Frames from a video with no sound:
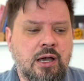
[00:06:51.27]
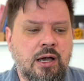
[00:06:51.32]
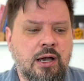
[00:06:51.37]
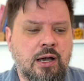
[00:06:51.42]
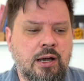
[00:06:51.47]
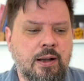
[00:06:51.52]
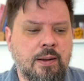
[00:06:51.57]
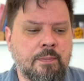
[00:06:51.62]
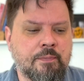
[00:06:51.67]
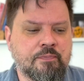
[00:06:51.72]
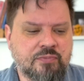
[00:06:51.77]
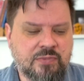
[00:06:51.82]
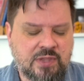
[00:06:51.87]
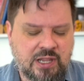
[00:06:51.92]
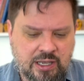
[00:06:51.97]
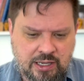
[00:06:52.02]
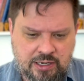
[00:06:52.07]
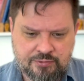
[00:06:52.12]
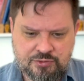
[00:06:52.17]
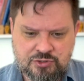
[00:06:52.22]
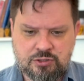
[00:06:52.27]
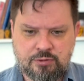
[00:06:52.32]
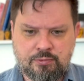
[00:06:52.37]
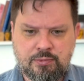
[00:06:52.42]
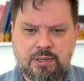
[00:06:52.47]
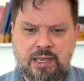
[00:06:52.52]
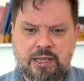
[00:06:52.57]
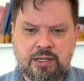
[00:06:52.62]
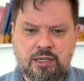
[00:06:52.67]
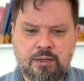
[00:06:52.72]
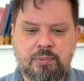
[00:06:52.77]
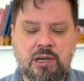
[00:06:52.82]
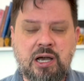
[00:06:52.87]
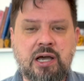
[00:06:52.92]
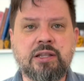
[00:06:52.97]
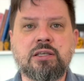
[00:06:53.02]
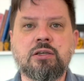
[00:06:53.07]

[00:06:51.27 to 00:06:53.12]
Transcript: That kind of somatic body